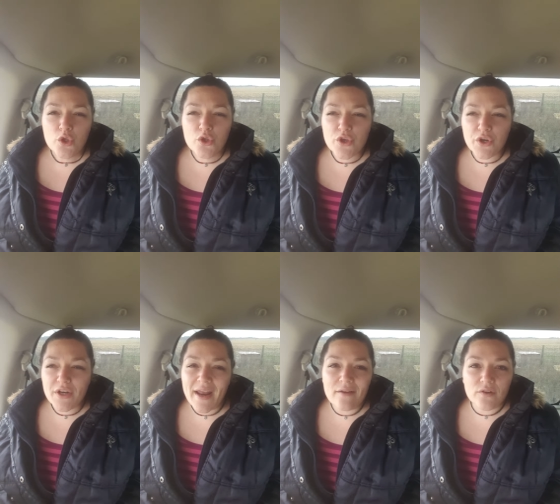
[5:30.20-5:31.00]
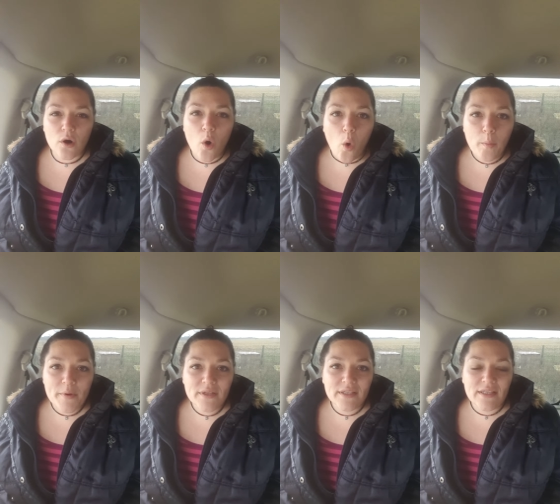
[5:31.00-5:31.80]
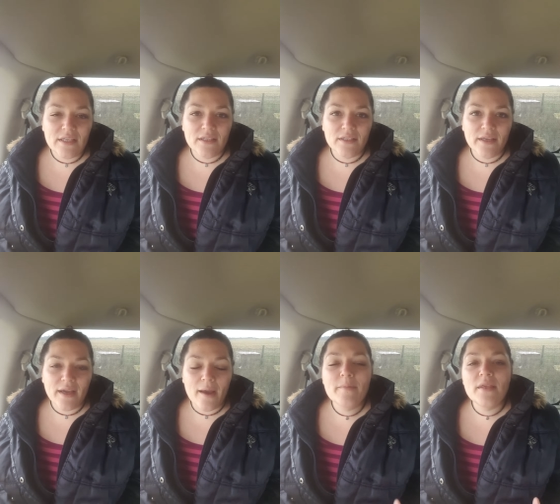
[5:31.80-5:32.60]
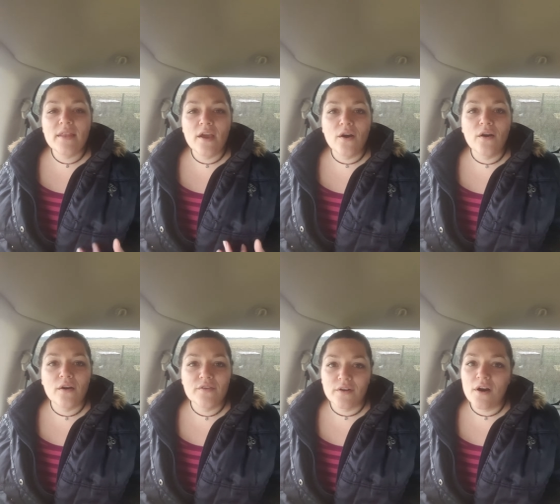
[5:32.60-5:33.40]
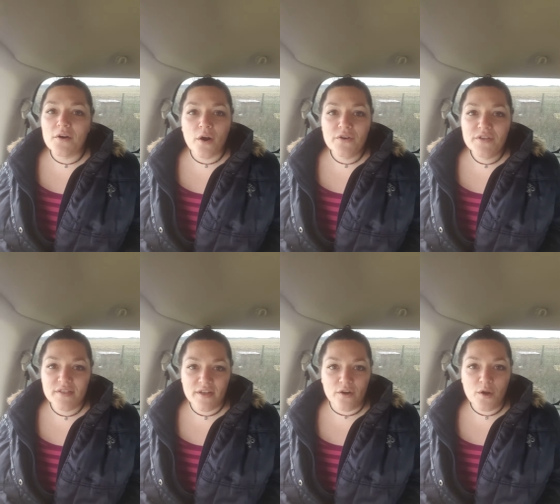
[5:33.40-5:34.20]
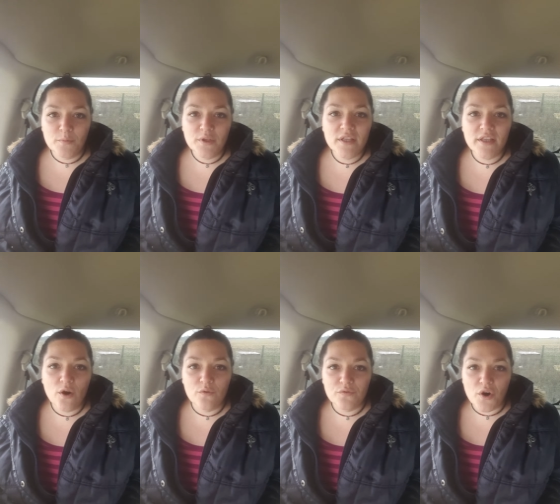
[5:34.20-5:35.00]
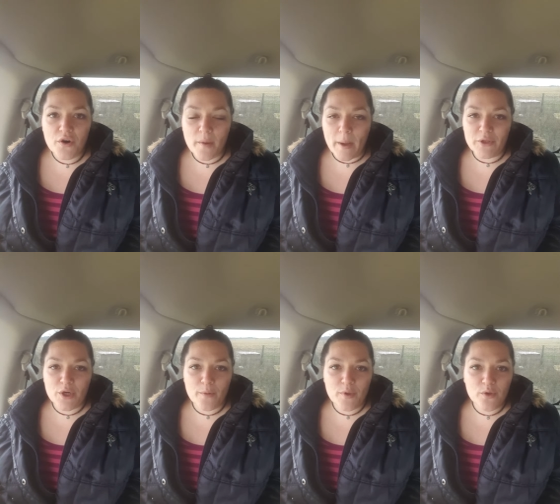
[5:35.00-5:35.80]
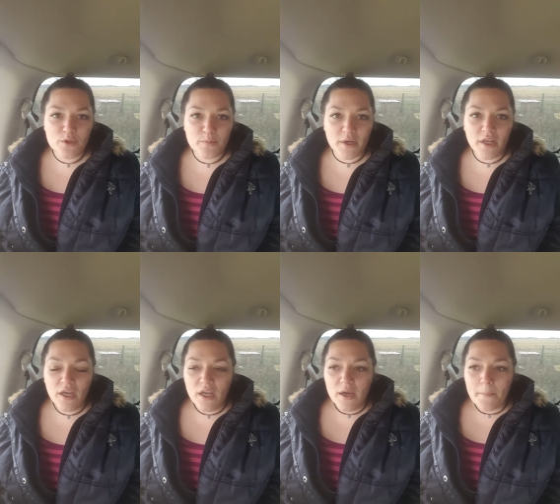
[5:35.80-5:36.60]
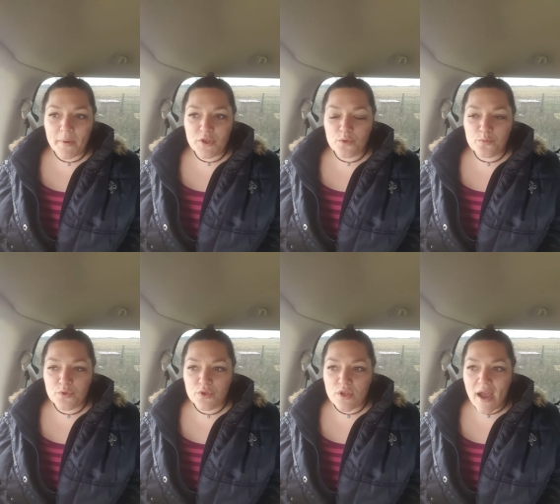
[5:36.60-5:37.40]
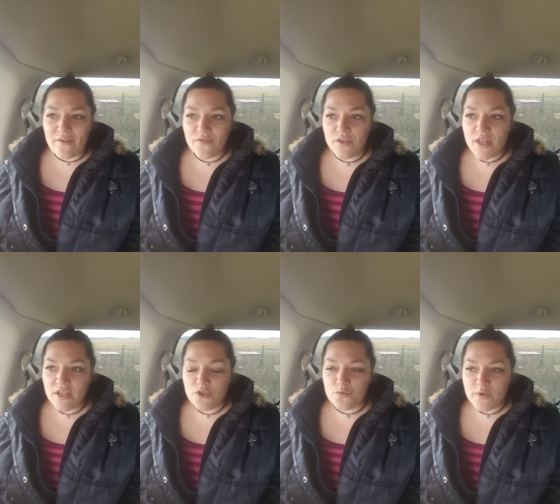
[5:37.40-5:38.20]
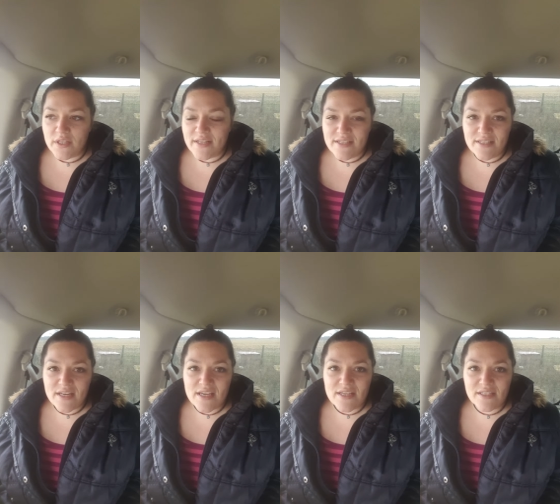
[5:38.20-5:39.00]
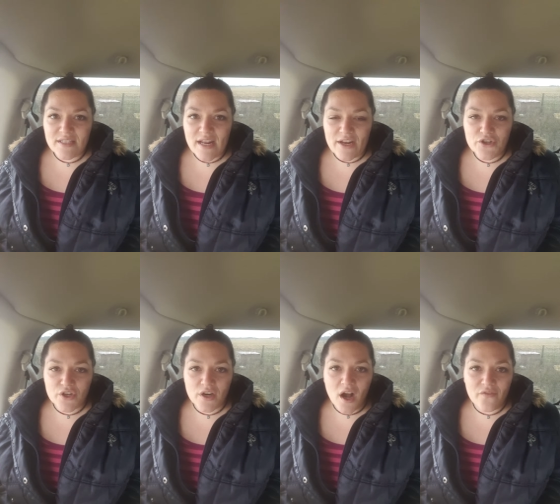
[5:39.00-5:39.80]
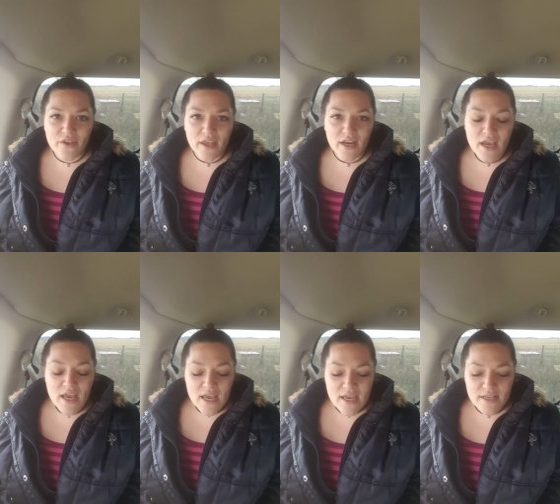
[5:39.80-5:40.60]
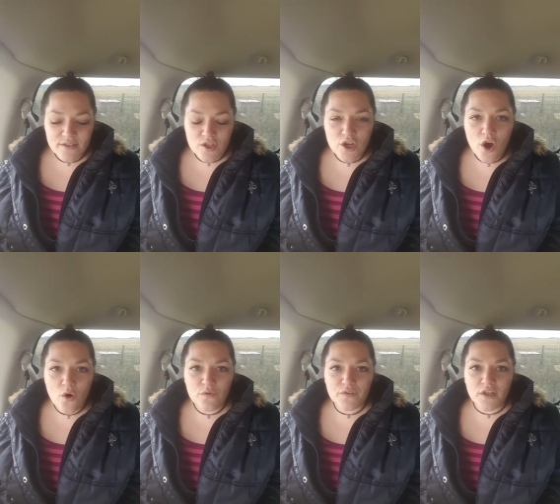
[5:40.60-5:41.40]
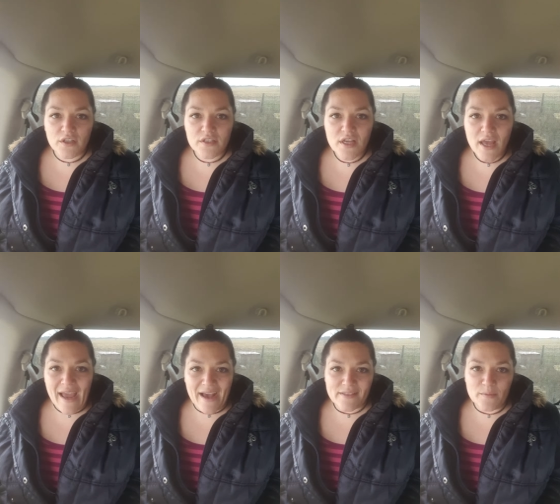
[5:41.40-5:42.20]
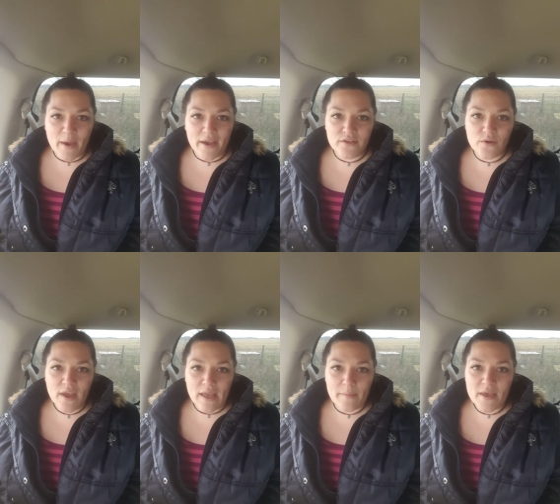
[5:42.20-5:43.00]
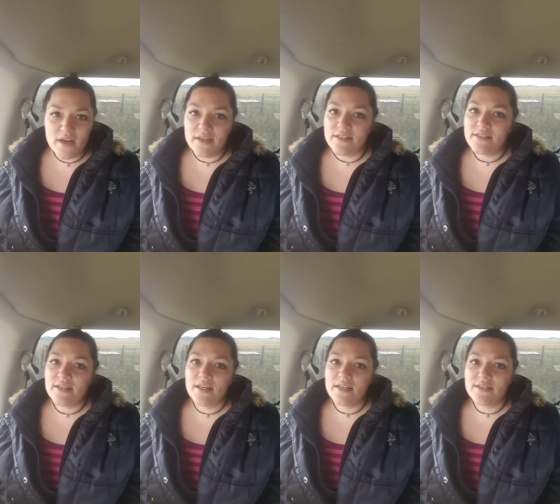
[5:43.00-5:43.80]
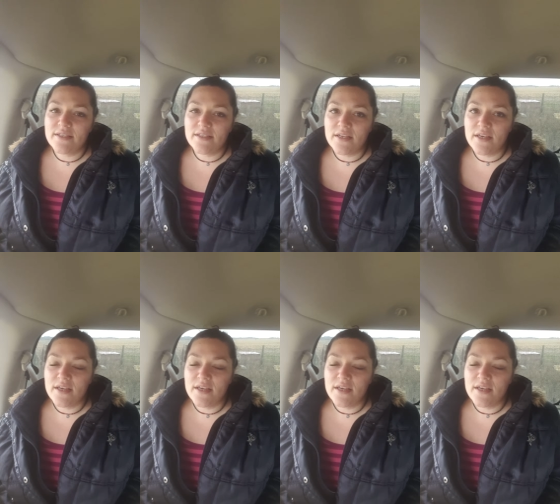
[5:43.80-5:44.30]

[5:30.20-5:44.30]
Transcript: they're never openly like. I mean, there are narcissists that are completely overt about their abuse, but the I feel like the real insidious nature of it is the covert aspect, okay? Because it's